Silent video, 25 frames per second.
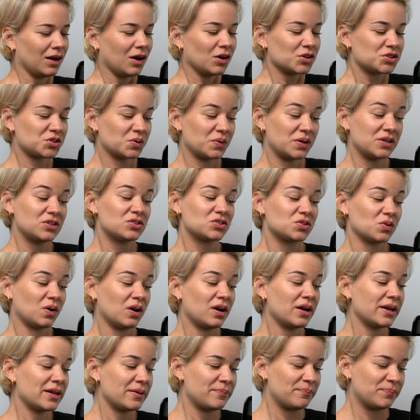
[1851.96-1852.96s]
So
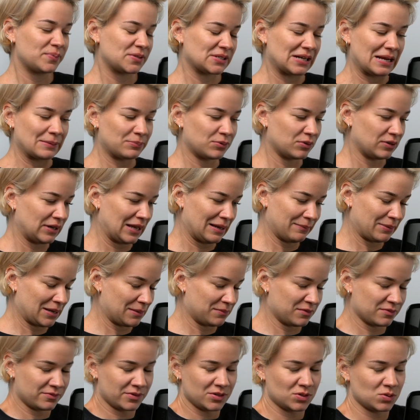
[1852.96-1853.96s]
I slap on late
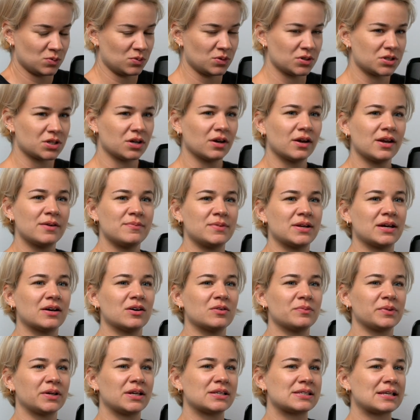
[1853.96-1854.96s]
payment fees all the time now,
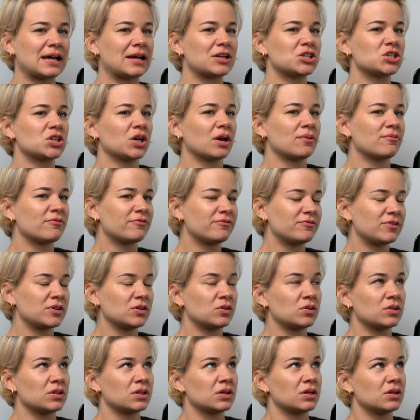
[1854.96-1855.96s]
because actually I
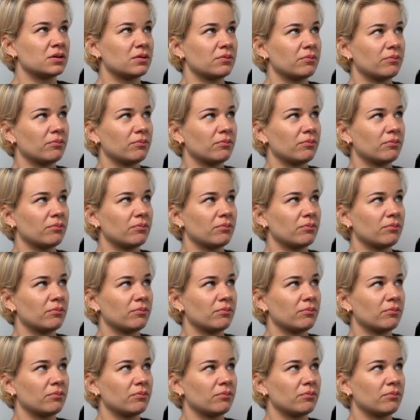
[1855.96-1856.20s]
feel that